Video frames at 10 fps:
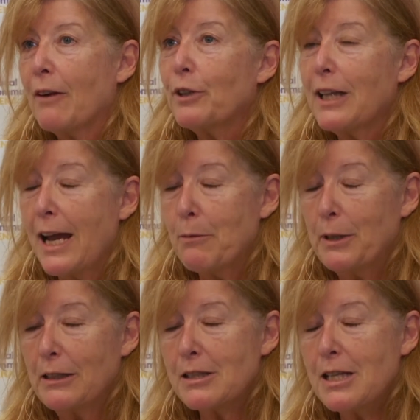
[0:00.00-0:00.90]

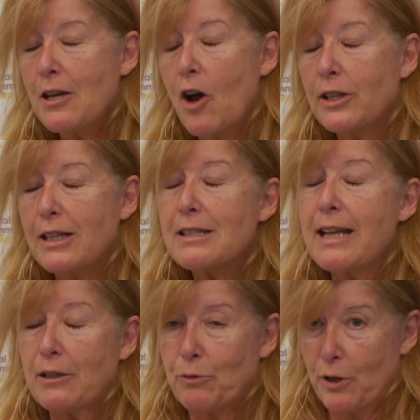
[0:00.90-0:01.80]
reliability on these
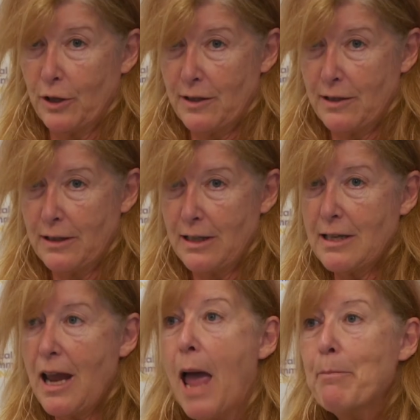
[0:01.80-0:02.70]
networks,
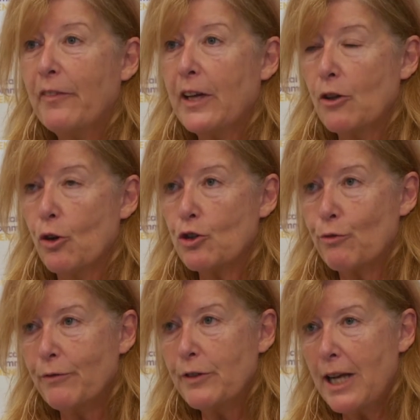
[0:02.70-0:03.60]
these
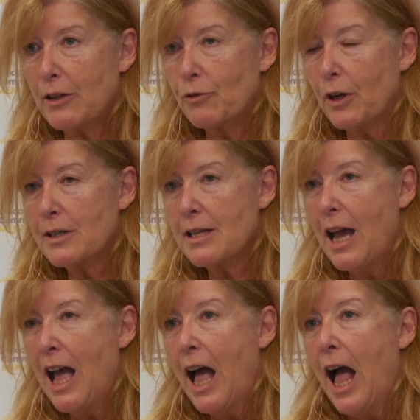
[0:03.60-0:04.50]
MVNO-driven networks.
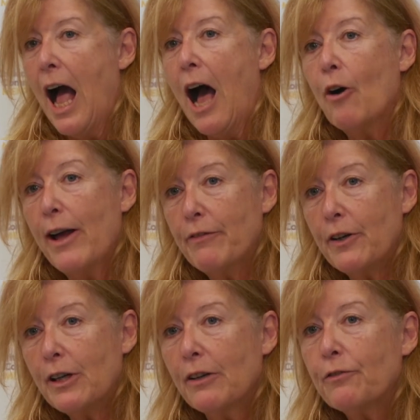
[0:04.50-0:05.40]

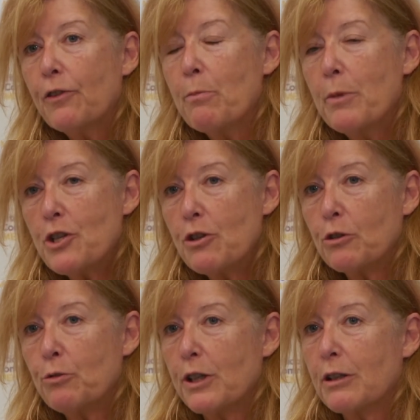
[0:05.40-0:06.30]
However, for
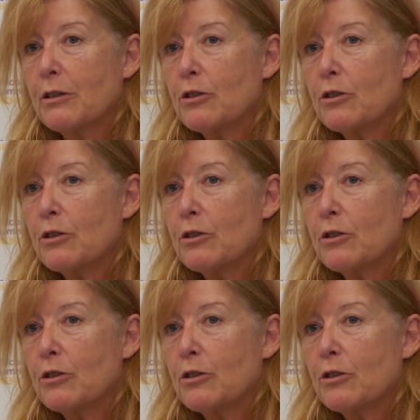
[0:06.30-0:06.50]
mission-critical